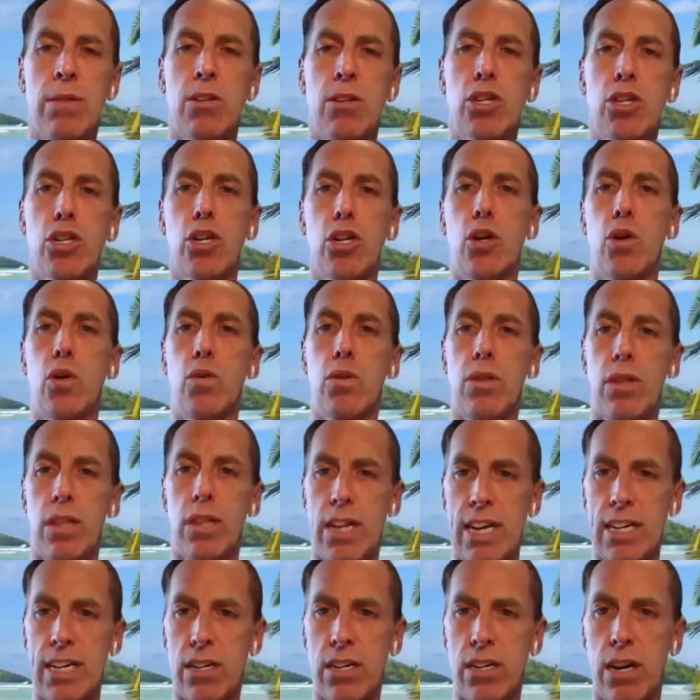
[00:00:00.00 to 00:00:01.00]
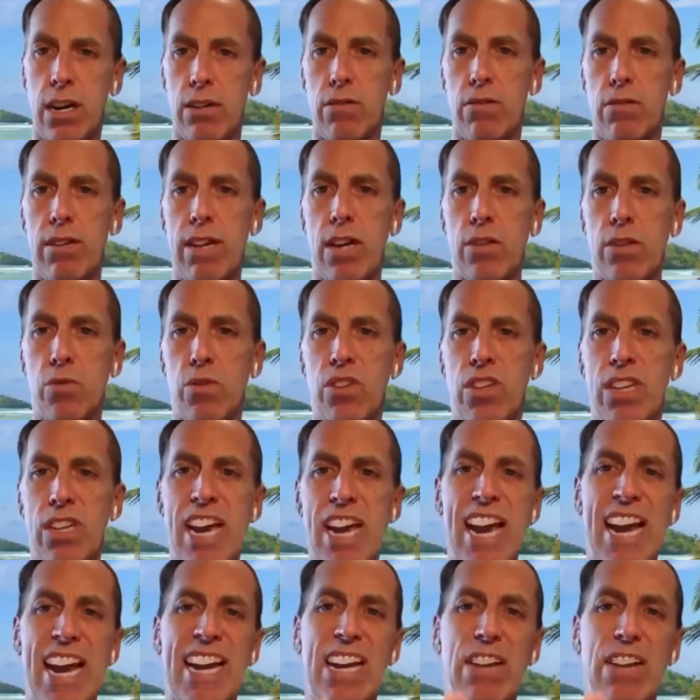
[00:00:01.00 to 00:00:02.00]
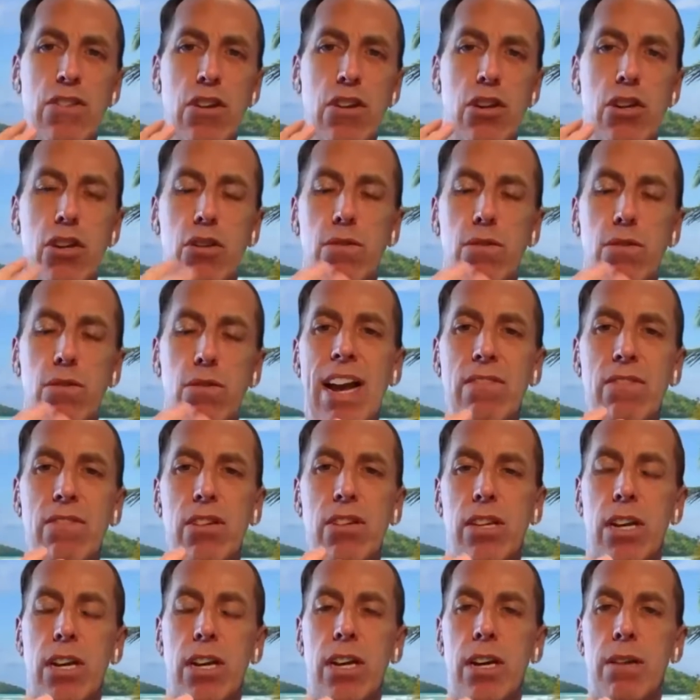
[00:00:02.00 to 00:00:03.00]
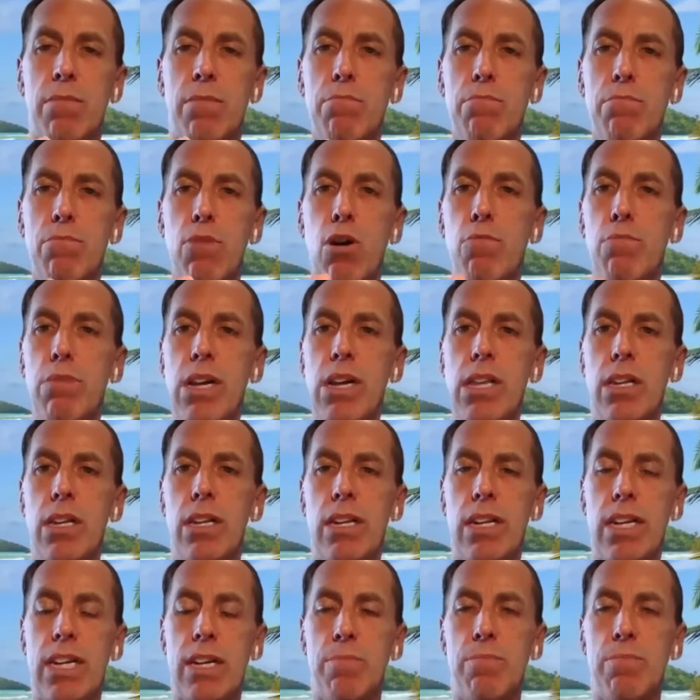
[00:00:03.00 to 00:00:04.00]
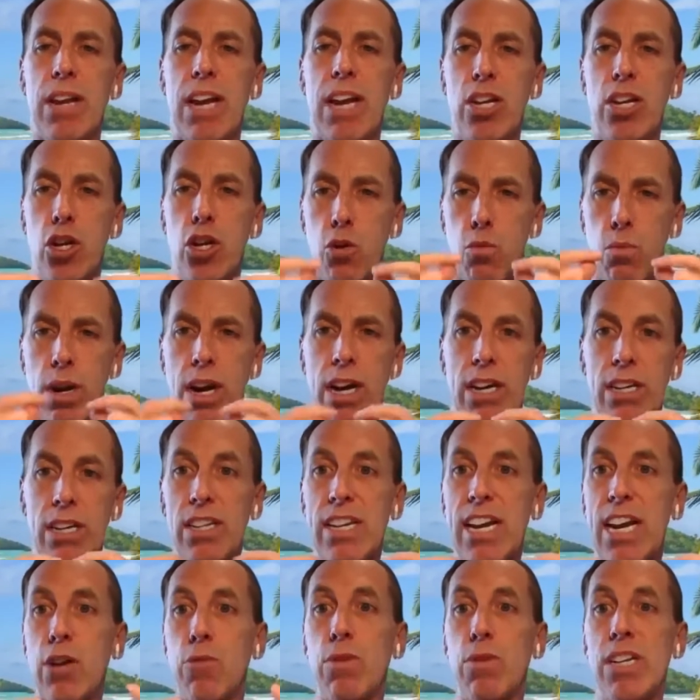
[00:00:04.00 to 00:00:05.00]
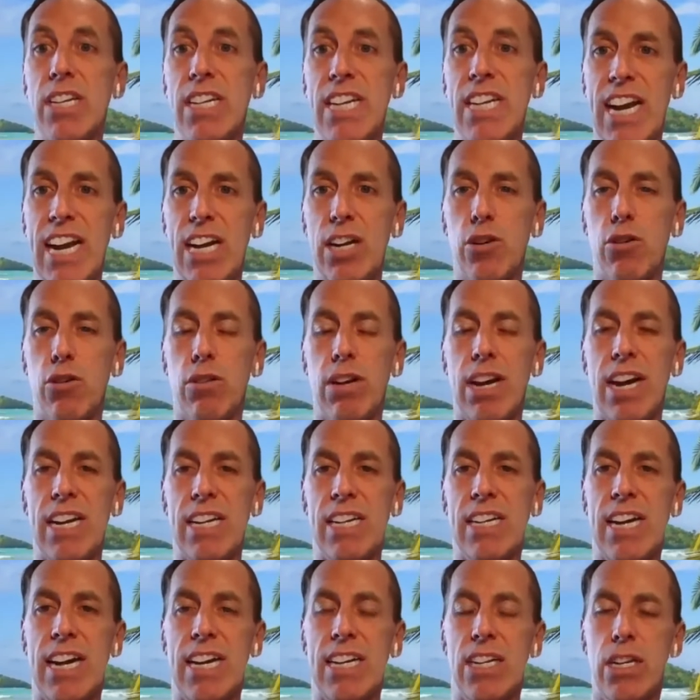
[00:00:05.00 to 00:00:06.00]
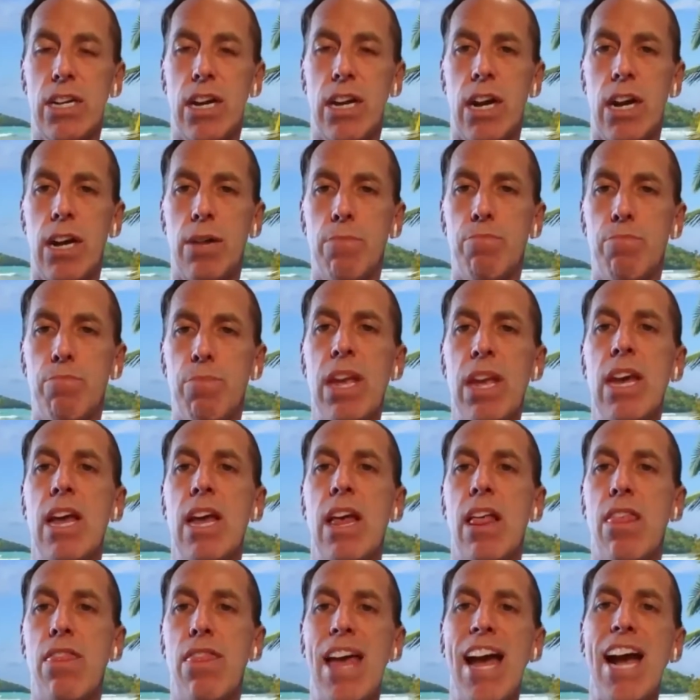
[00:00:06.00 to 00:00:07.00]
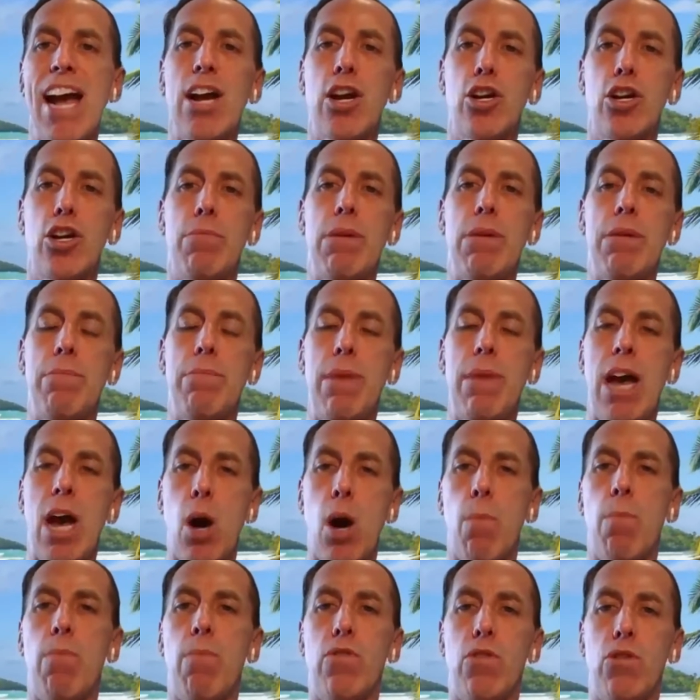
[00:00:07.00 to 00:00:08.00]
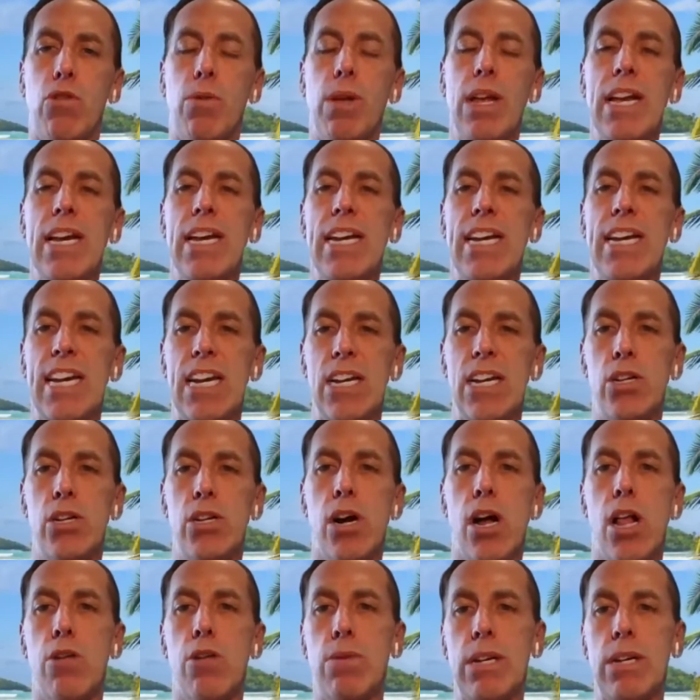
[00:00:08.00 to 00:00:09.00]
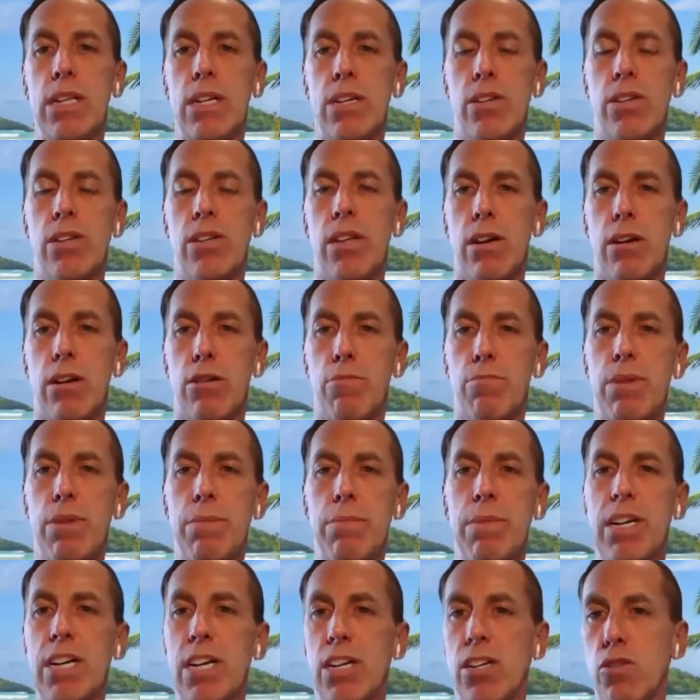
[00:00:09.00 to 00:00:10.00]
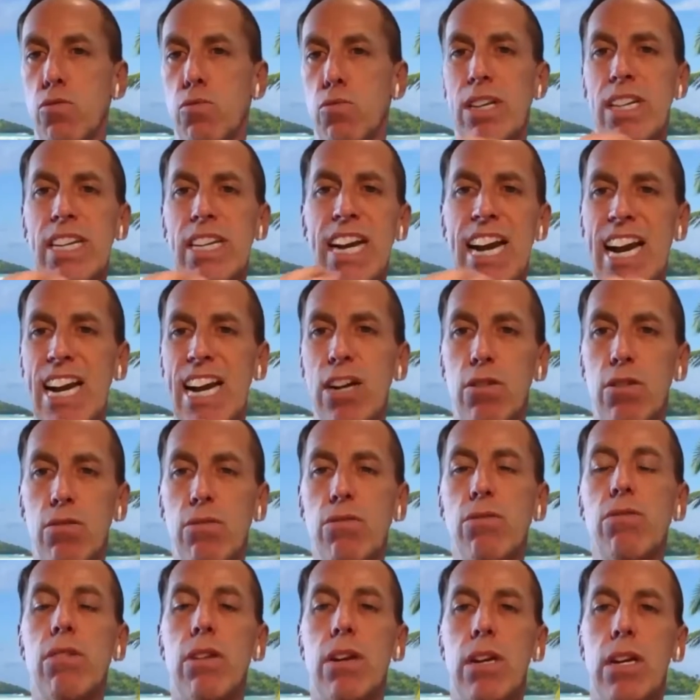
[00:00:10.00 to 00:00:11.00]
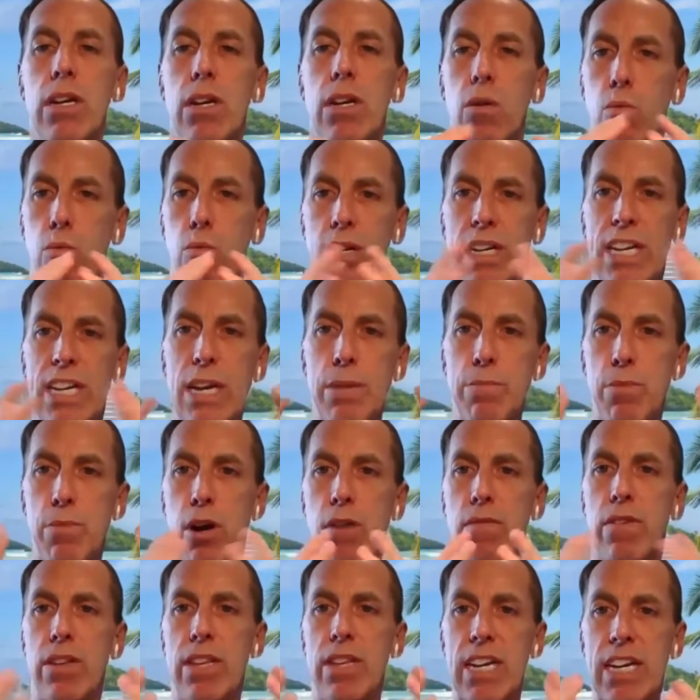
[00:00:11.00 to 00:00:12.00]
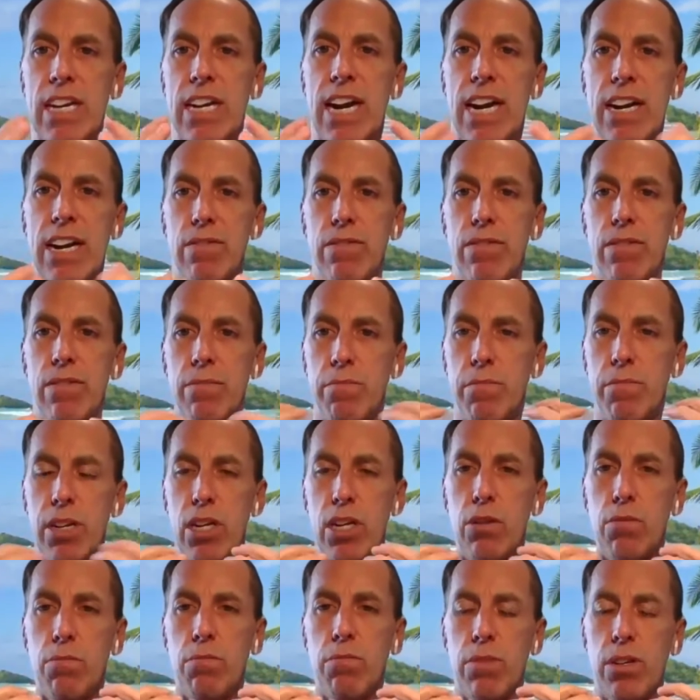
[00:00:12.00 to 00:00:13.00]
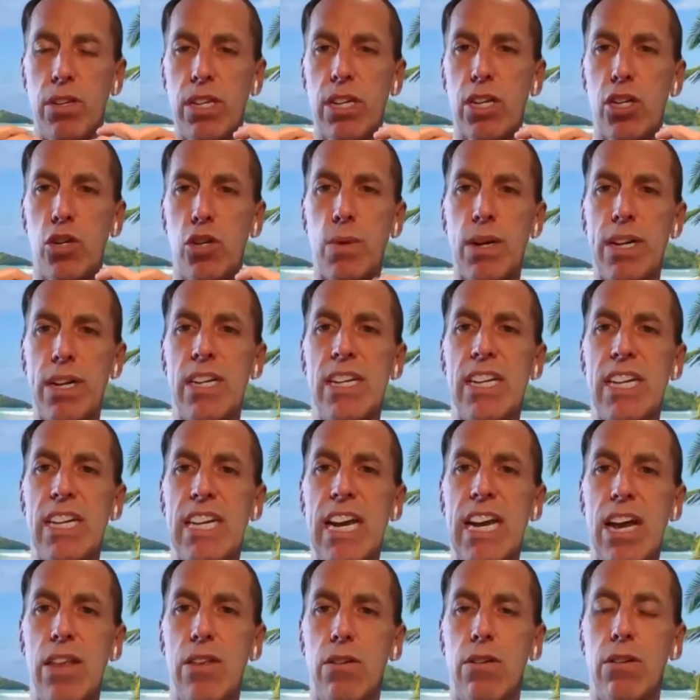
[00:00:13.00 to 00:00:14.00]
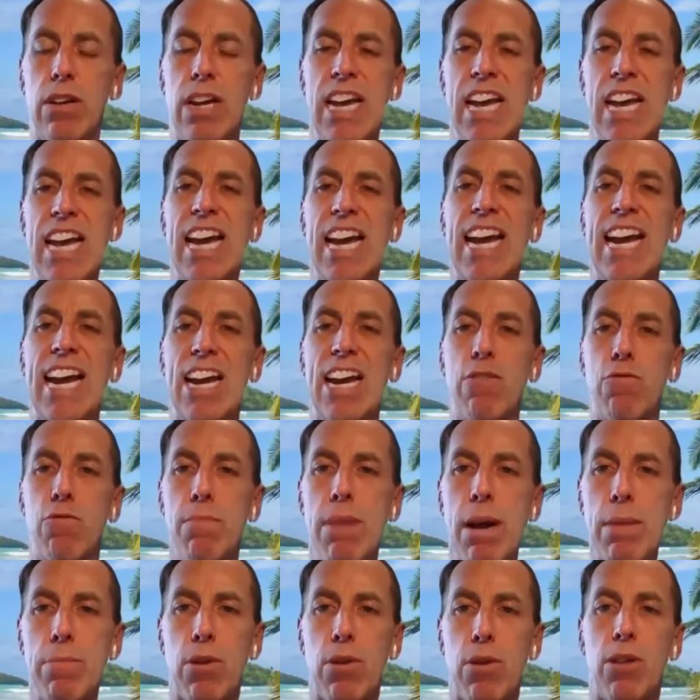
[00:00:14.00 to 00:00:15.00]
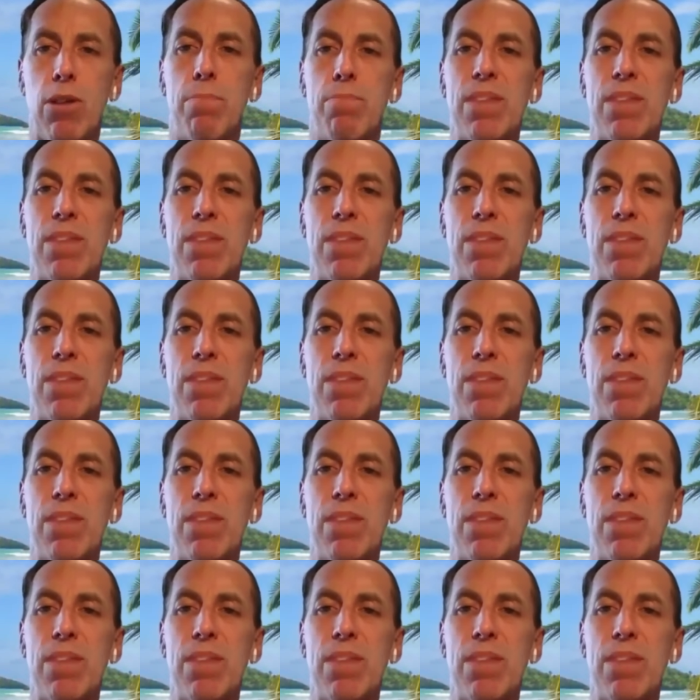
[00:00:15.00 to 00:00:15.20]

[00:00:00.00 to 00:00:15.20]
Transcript: So like Dr. Downs was saying, if you do have some mobility and you're wearing, say, a retainer at nighttime, that could be helpful in tolerating this therapy, because retainers will keep everything kind of, situated together. And remember,